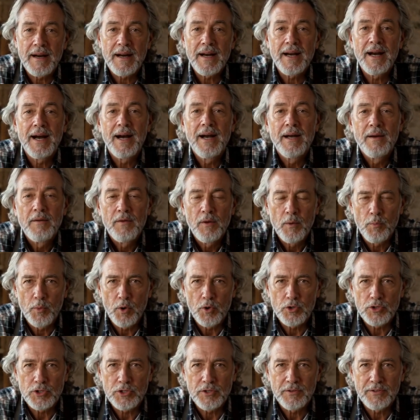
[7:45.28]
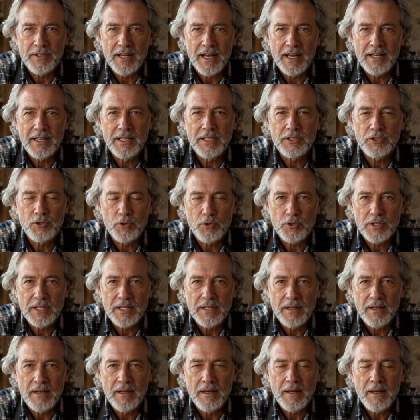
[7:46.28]
and for most of that
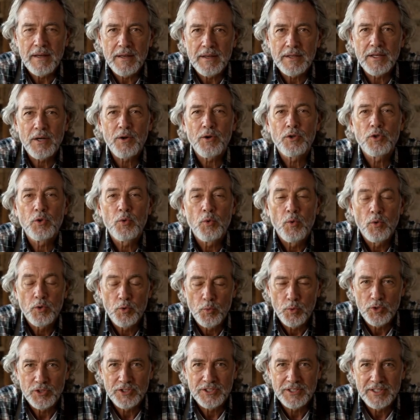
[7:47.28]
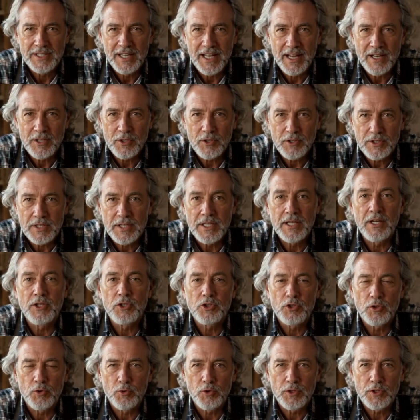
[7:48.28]
history, their tools were standard
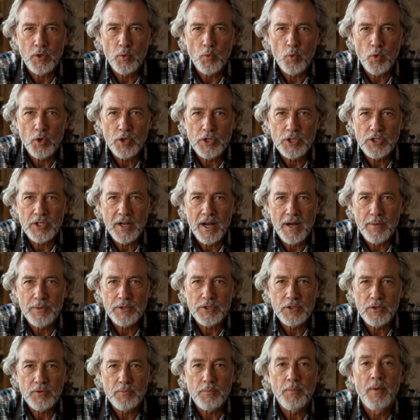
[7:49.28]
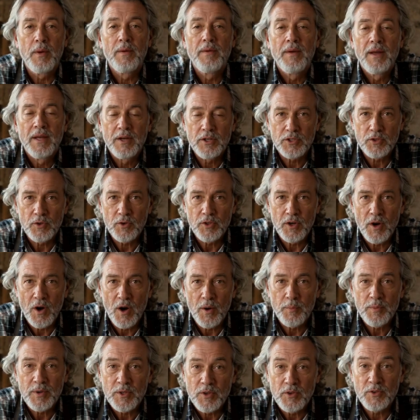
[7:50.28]
issue in the workshops of professional
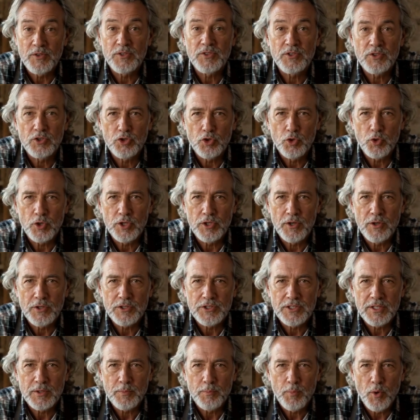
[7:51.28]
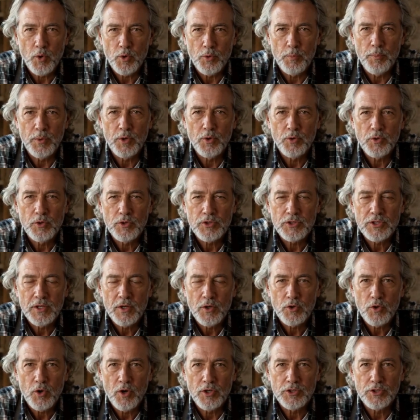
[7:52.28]
carpenters, joiners, and boat builders
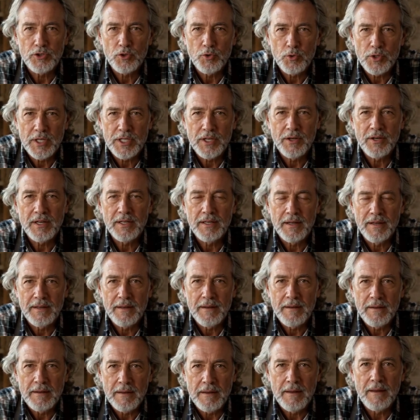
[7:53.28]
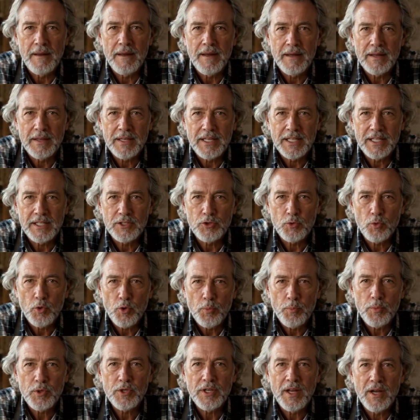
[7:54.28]
across New England. These
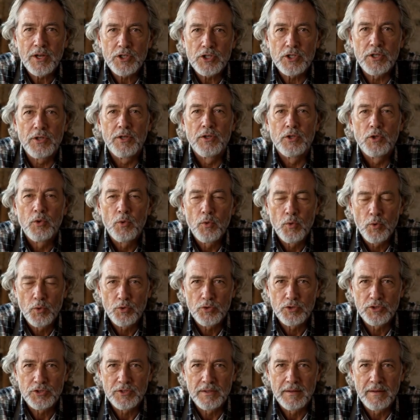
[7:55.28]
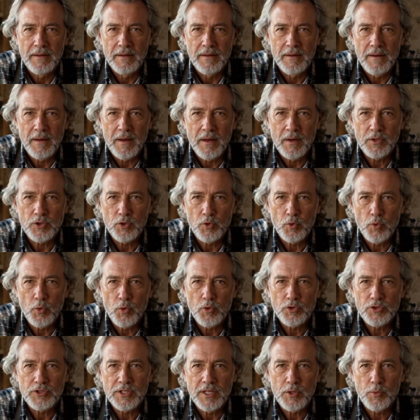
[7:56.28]
were production tools.
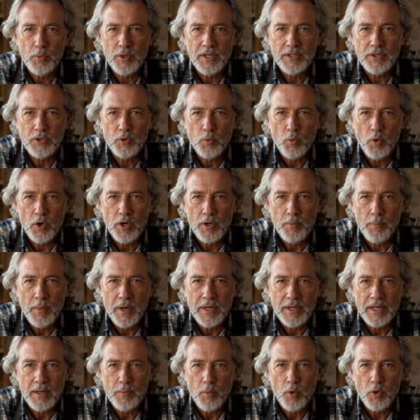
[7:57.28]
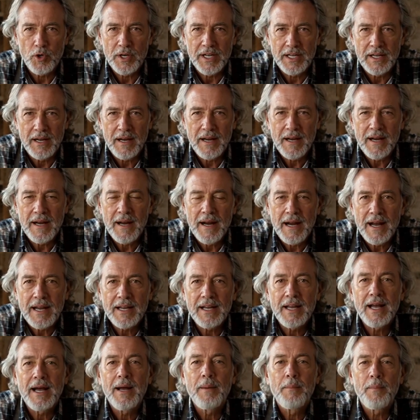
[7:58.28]
Tools that went to work Monday morning
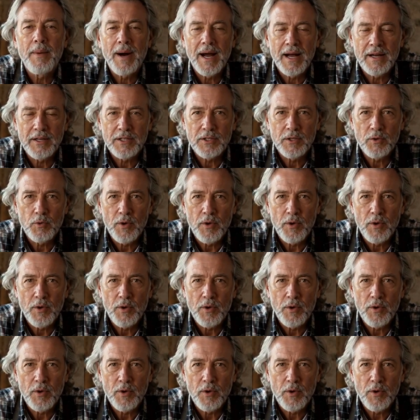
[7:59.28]
and came back to the